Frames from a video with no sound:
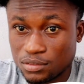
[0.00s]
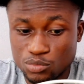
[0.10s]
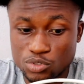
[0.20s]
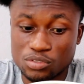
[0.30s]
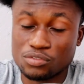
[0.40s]

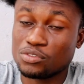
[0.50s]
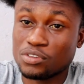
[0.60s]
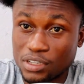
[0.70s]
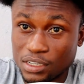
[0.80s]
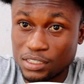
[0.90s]
Most of you are
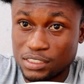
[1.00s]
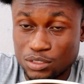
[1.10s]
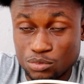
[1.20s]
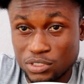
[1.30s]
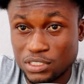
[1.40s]
going to get a
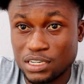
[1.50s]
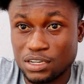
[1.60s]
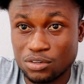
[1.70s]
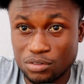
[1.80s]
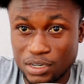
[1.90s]
stable
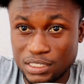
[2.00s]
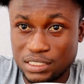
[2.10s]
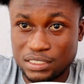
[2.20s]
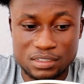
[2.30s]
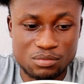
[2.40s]
signal,
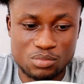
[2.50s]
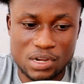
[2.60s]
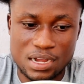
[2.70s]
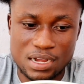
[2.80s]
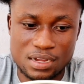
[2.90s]
alright,
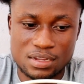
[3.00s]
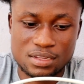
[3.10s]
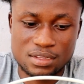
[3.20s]
but